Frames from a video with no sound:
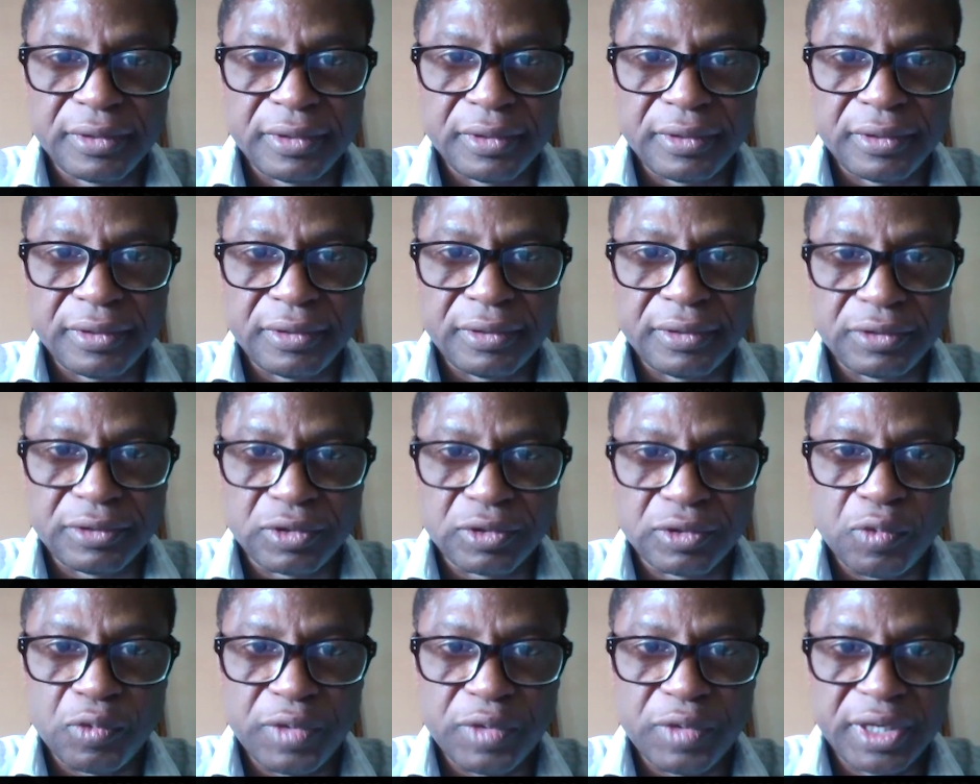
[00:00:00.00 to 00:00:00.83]
And so
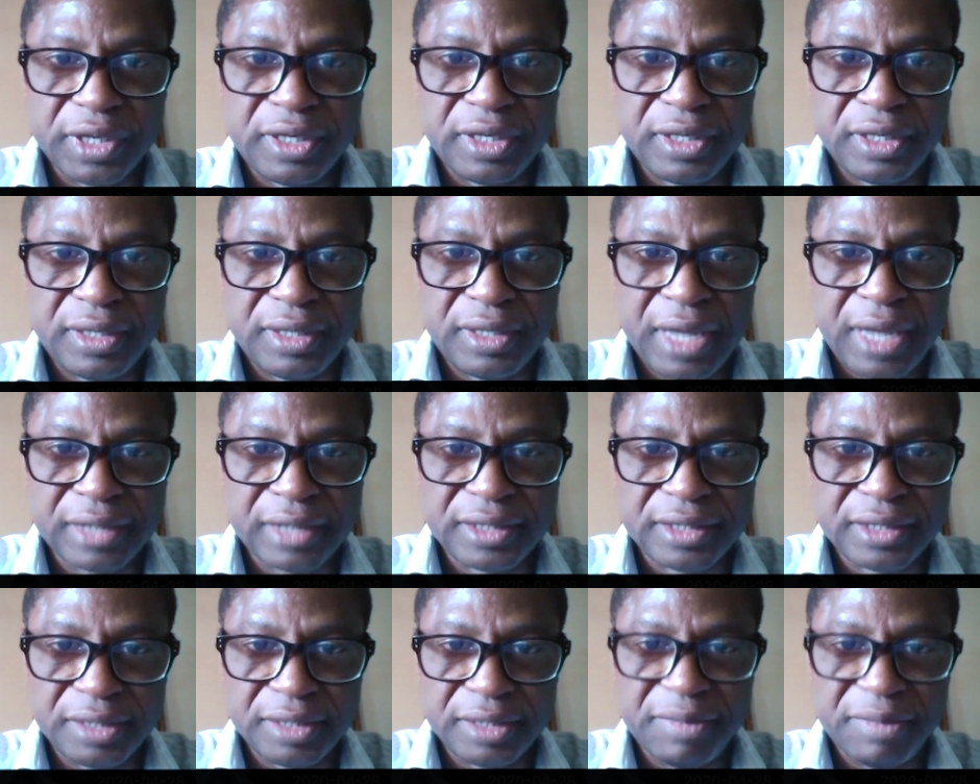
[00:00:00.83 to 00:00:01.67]
we did that
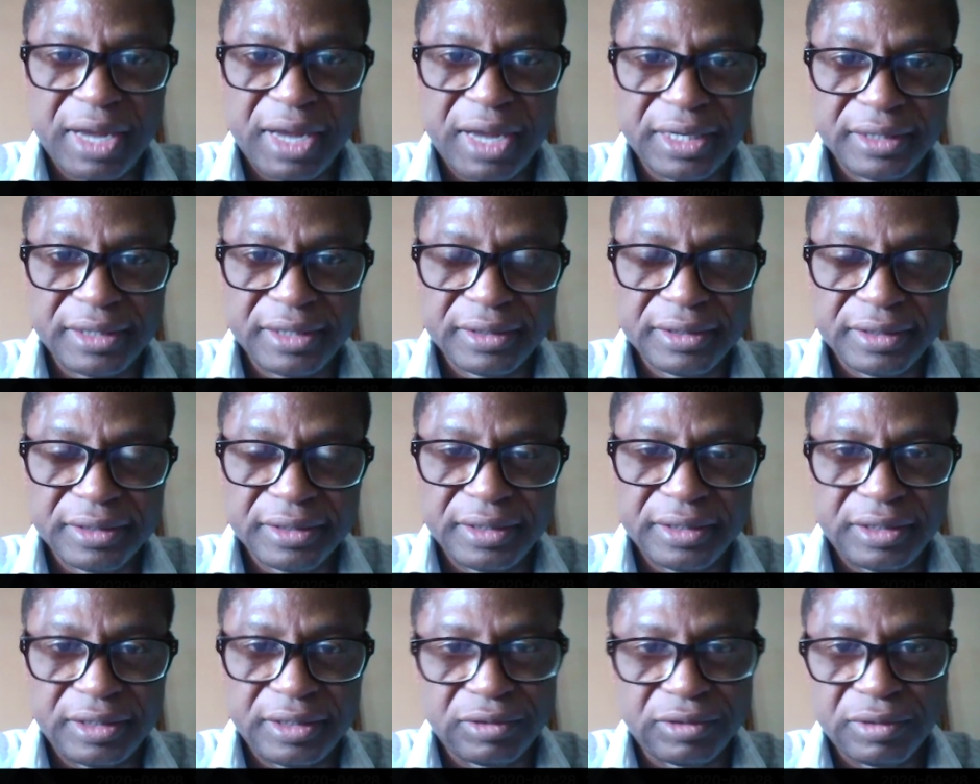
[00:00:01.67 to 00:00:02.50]
in Mali
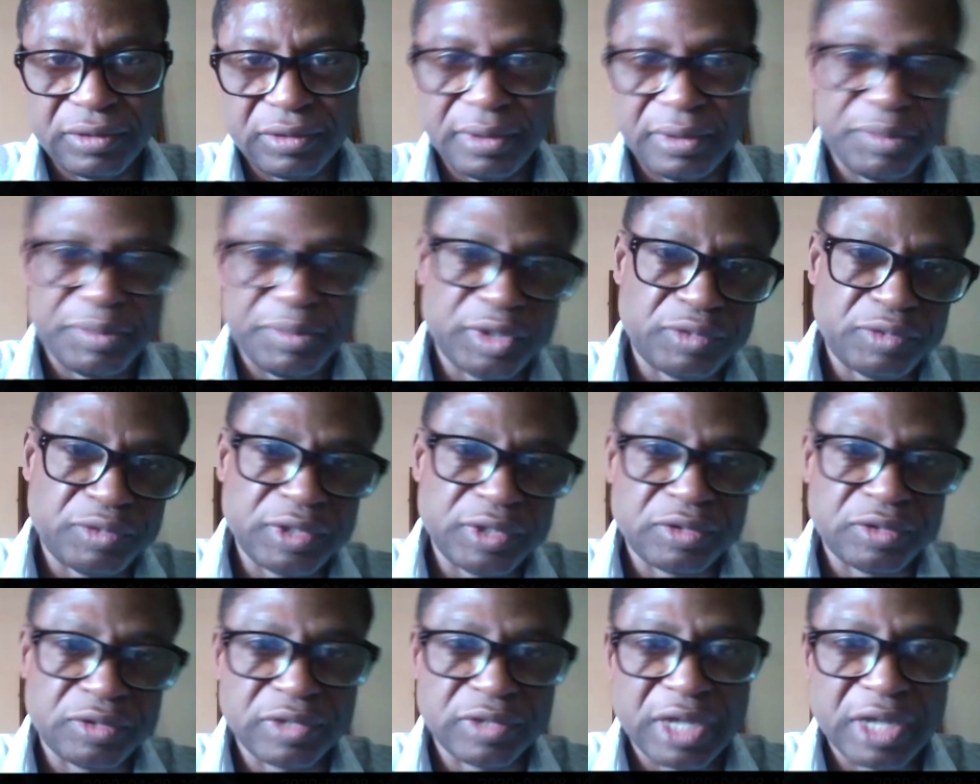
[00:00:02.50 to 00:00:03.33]
in between
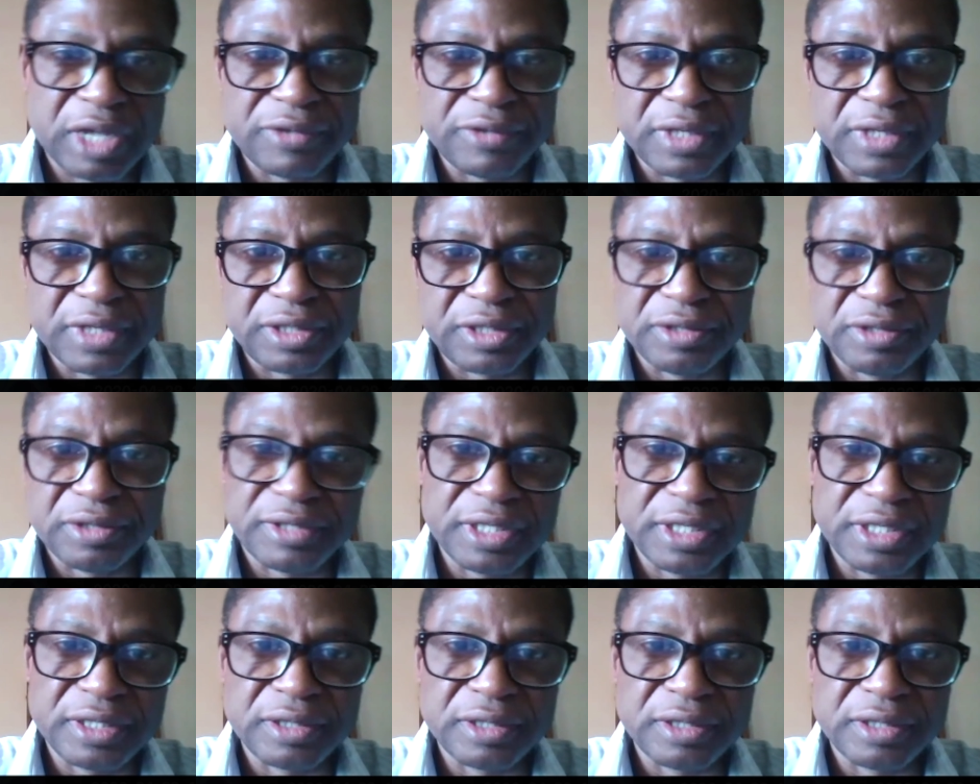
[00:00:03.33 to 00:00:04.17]

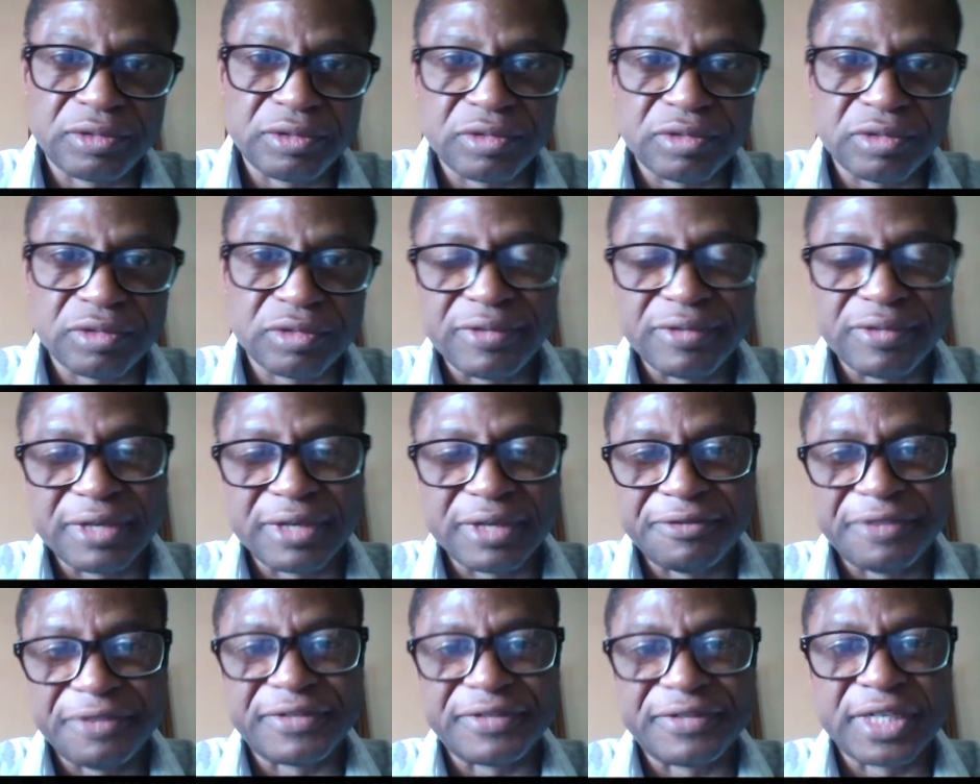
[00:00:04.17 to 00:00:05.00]
2013 and
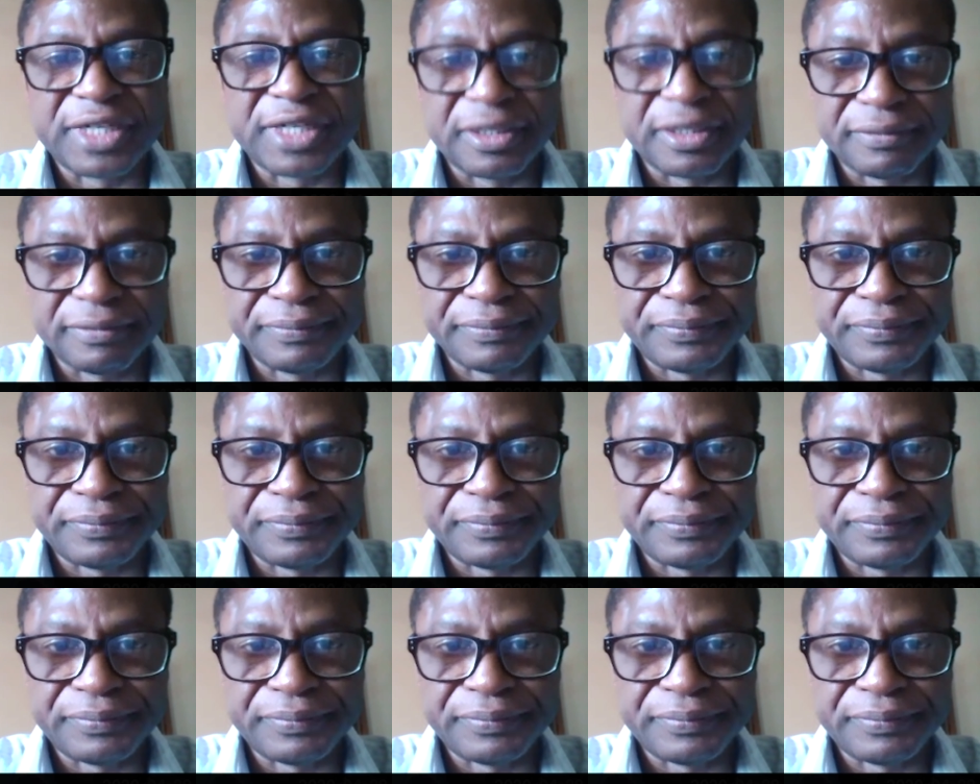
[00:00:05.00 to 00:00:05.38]
2015.